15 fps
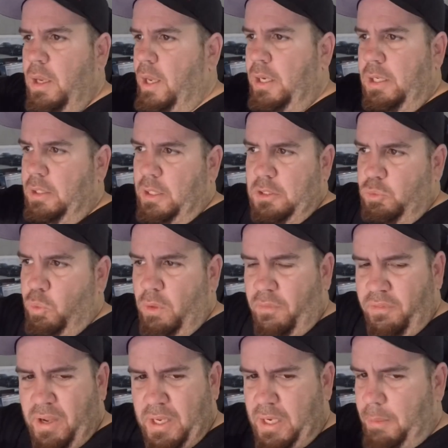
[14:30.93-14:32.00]
and it's worked
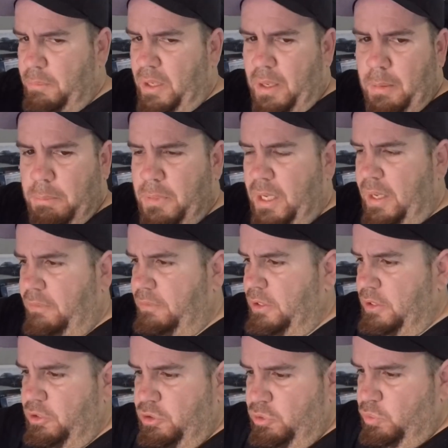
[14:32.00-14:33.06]
fine. I'm not having
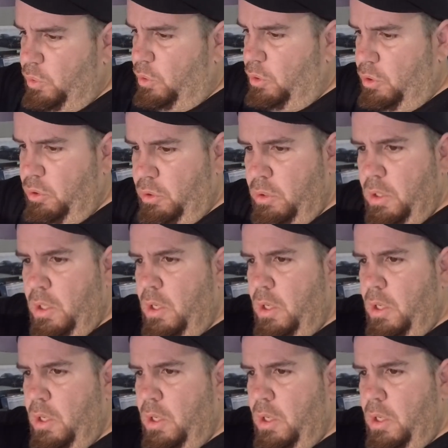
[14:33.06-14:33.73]
issues with oil.